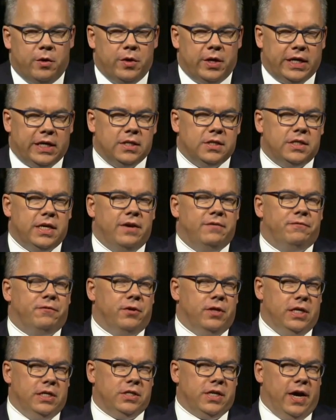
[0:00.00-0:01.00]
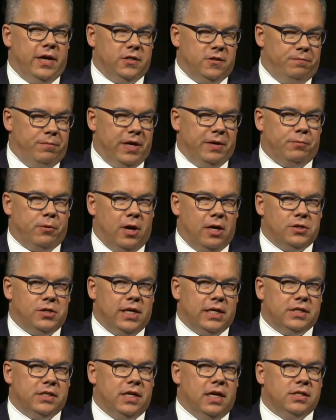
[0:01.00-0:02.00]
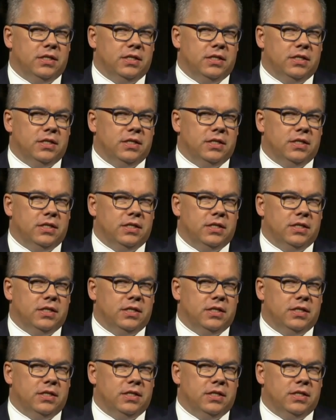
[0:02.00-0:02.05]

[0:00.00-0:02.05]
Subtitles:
me, though, the consent for these kinds of big projects